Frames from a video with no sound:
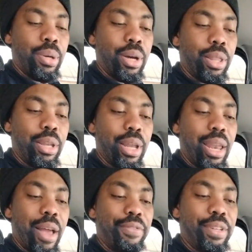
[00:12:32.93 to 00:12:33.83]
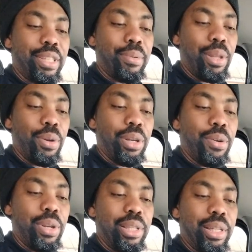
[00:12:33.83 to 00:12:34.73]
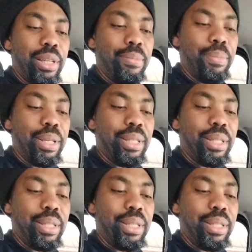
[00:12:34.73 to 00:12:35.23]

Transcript: other than I've just been